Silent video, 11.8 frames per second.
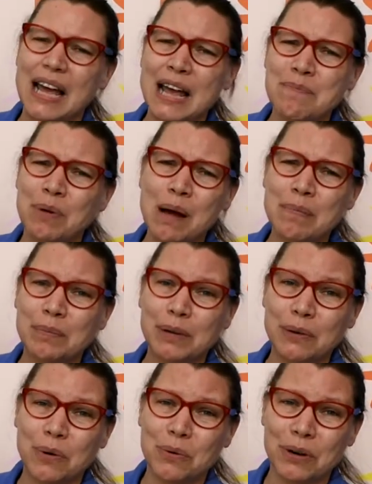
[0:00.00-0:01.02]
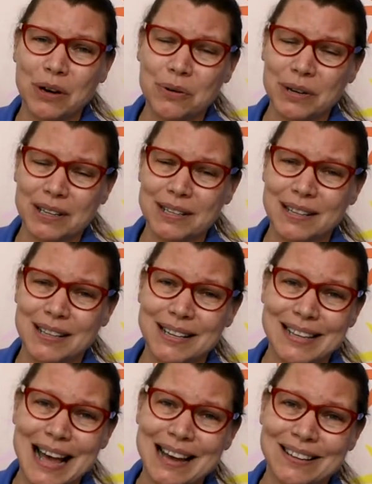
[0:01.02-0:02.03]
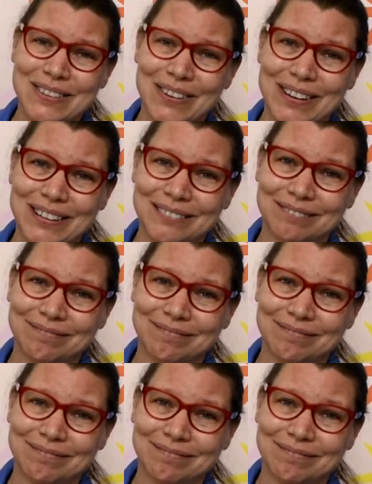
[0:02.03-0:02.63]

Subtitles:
he probably won't notice that his hat is gone.